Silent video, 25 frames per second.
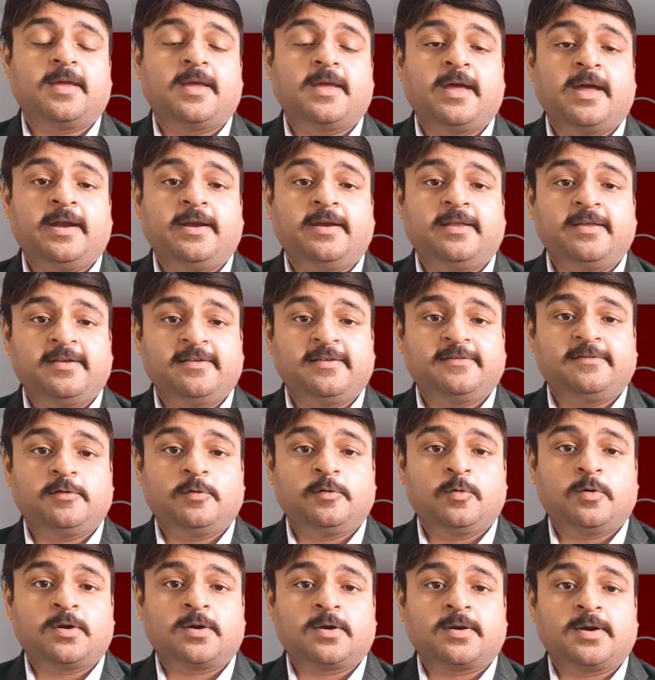and his
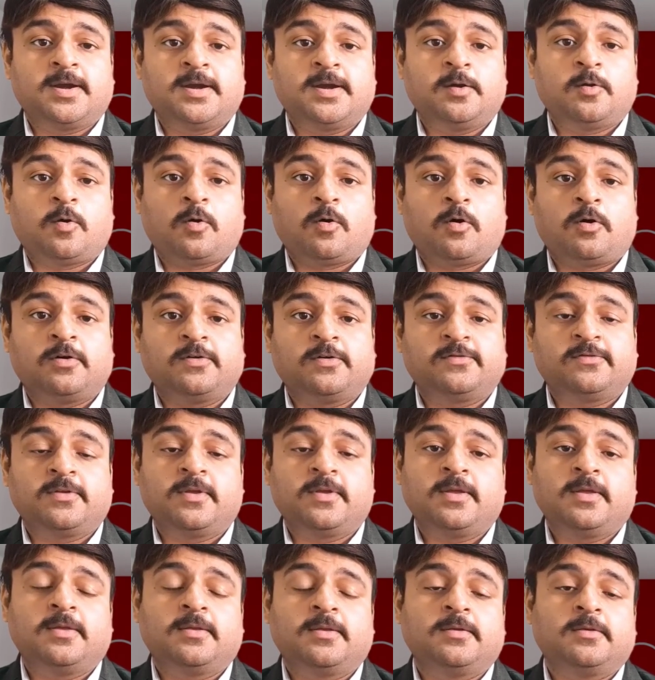lower grade
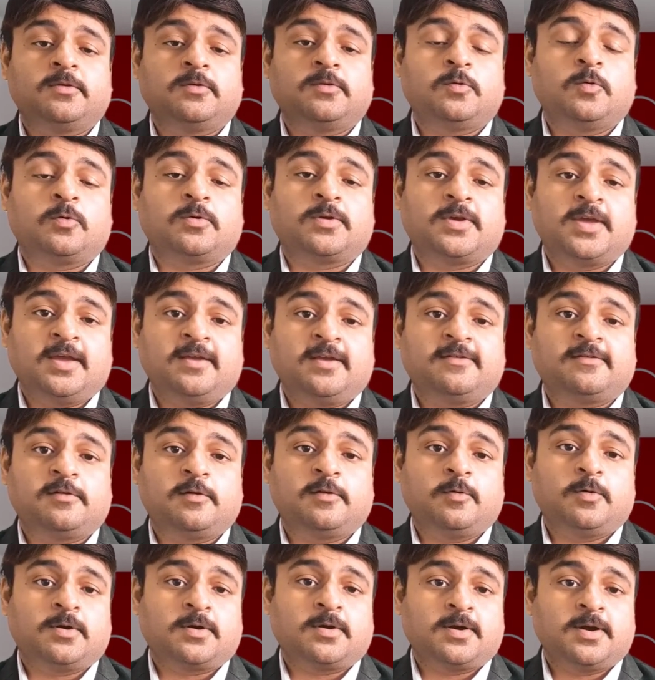horse to king's
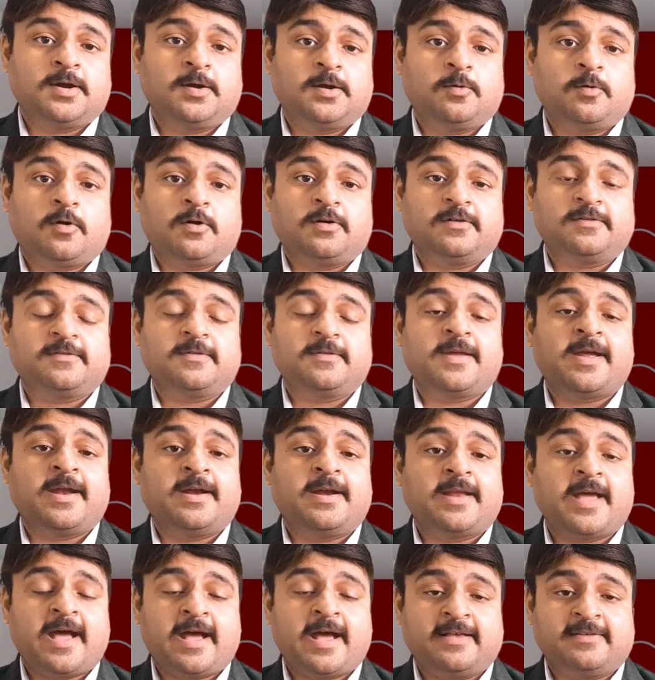lower grade horse,
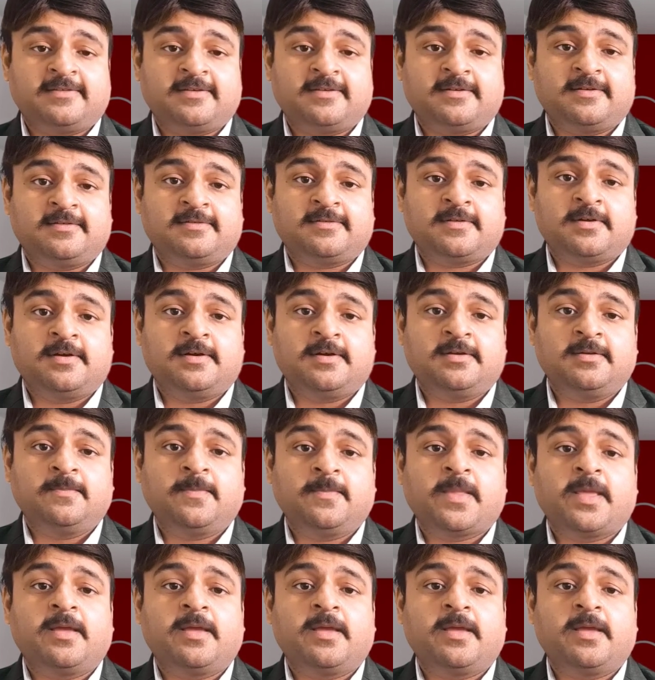and as a result